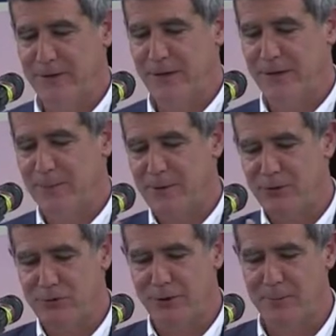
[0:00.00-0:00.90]
They end up
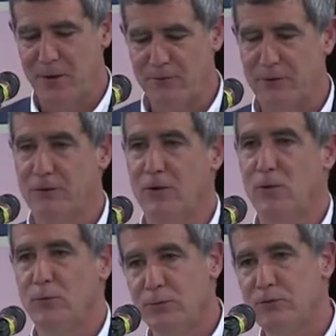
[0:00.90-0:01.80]
ushering him off to
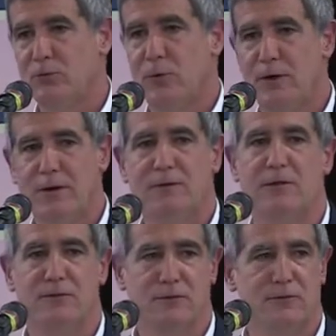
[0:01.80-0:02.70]
Cologne, which is where he
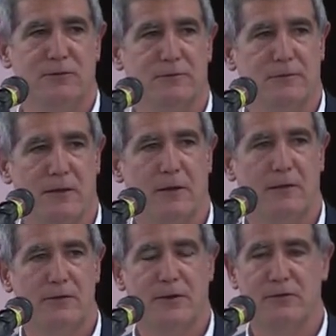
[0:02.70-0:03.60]
does his uh,
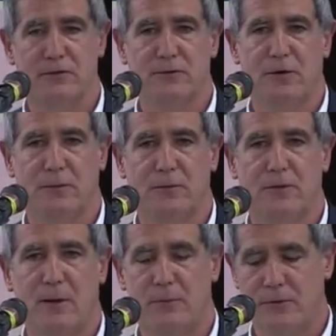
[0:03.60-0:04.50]
undertakes a study with
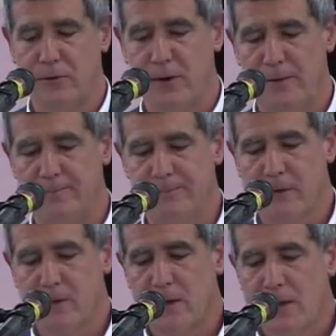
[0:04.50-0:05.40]
Albert the Great.
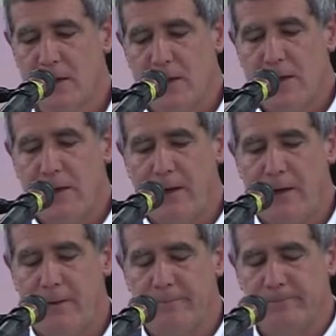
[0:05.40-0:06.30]

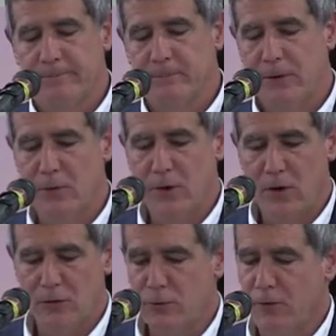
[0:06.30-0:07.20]
Um, but here we
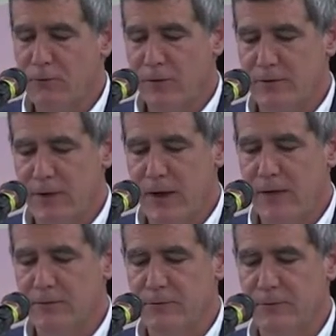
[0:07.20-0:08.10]
are at
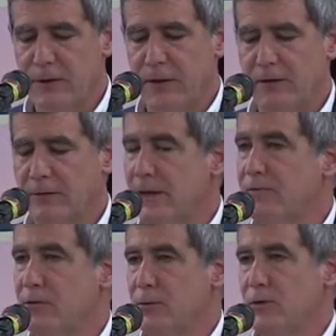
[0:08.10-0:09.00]
1245, and they
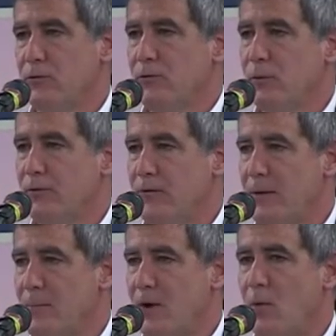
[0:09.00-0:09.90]
have a
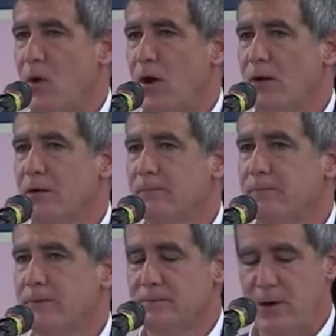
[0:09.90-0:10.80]
325-mile walk
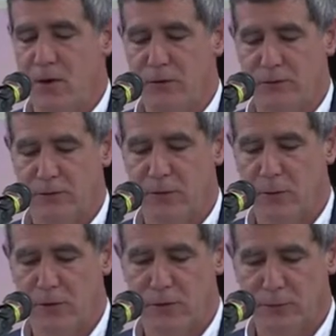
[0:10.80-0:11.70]
to Paris, and no
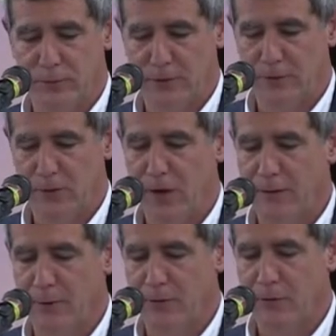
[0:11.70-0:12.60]
one knows what they
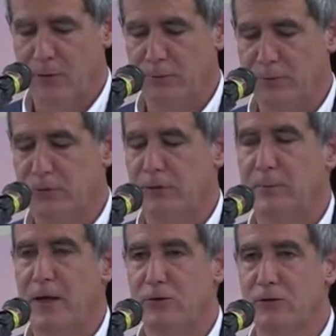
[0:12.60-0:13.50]
talked about, of course, but you can
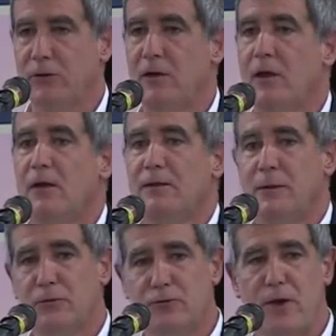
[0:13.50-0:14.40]
imagine
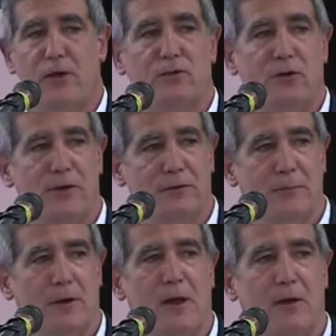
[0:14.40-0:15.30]
they were strategizing
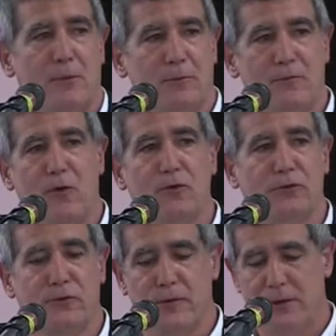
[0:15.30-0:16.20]
about how to
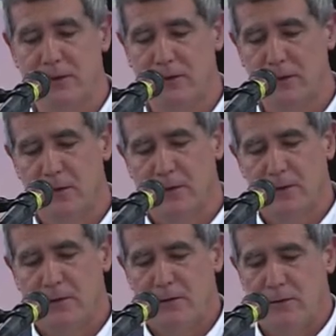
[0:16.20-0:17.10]
reverse the
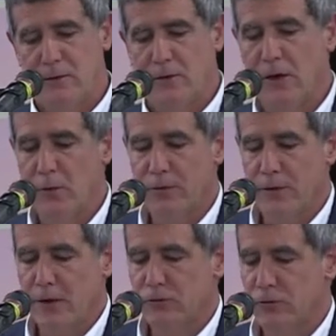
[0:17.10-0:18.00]

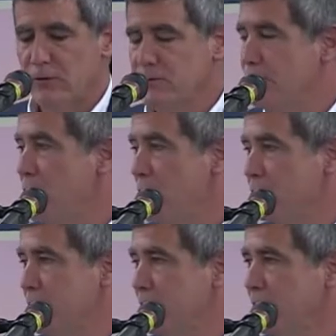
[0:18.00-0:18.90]
unorthodox trends of thought
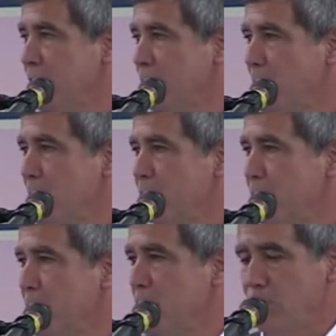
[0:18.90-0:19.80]
that had been gaining momentum
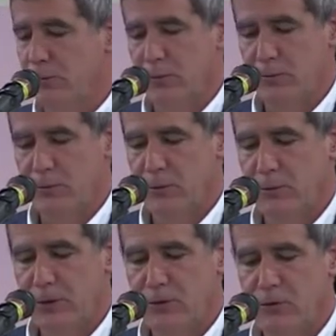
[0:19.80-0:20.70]
at Paris. What, what
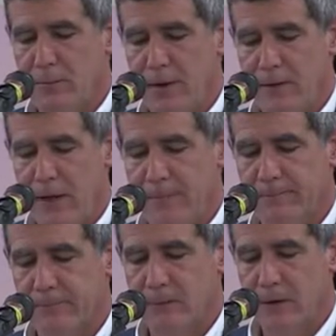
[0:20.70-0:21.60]
would they do about that?
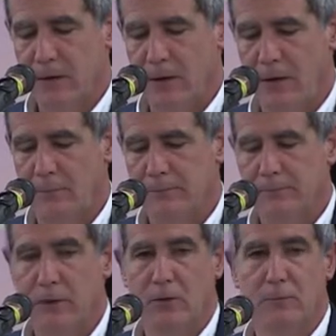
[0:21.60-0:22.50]
Um,
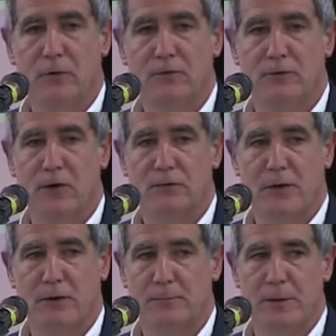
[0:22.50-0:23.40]
you know, the books of
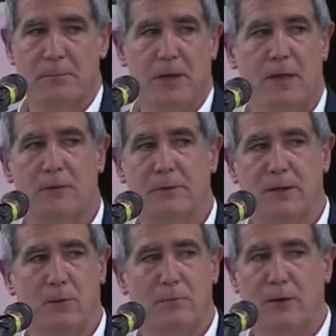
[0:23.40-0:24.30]
Aristotle had been banned, but
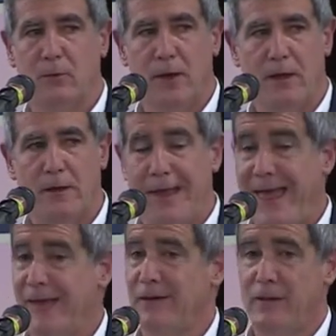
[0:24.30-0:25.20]
they were being read
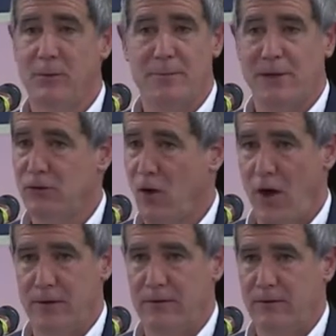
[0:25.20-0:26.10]
and they were being
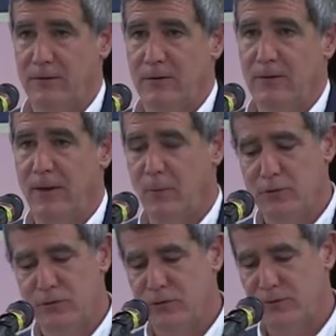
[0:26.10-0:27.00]
taught. It
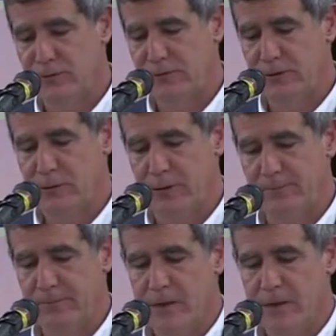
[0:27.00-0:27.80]
wasn't just in secret.